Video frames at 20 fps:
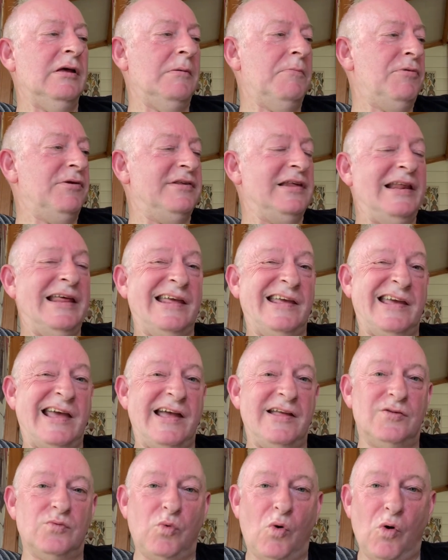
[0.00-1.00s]
Brazilian
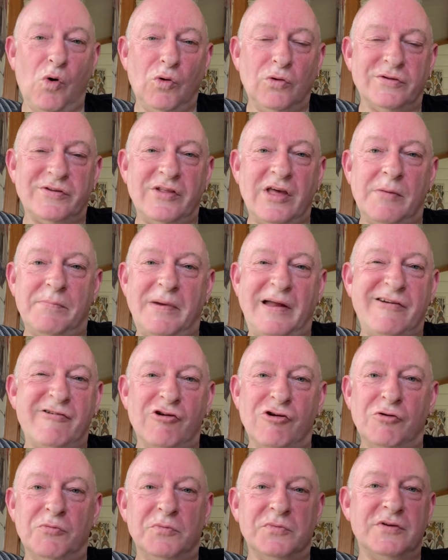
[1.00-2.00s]
kids' walls in their
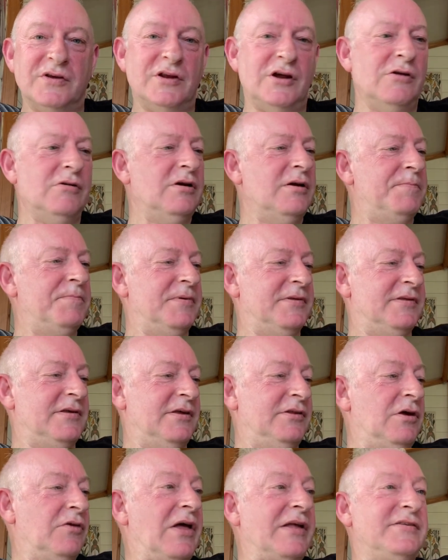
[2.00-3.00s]
bedrooms, you know, but
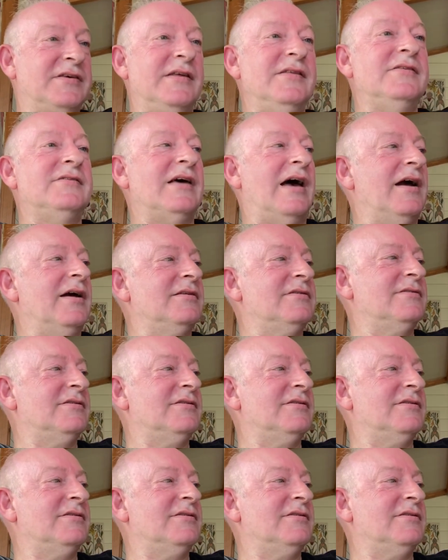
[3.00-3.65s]
no, that's intact.